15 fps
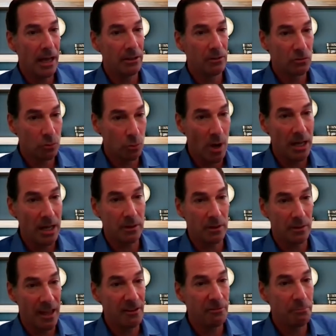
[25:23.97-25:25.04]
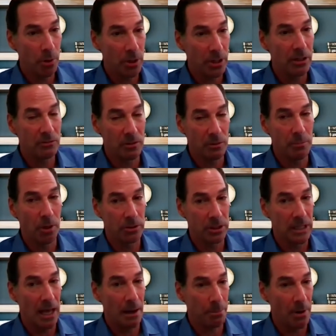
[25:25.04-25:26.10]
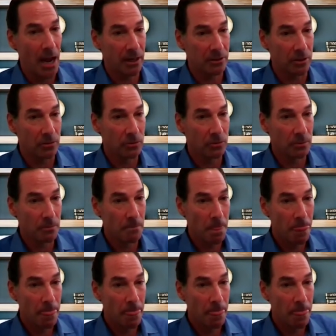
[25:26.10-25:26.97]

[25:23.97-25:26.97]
and sweat that they've put into building that practice.